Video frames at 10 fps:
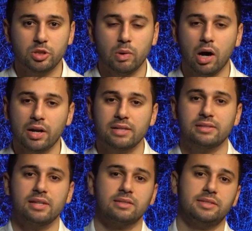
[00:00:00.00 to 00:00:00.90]
2
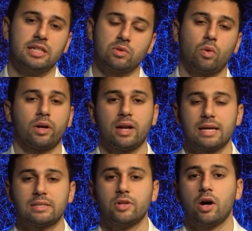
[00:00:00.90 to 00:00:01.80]
audits is
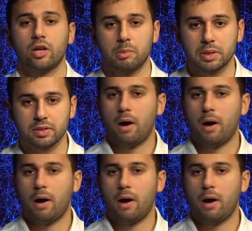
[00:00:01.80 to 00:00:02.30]
disorganized documents.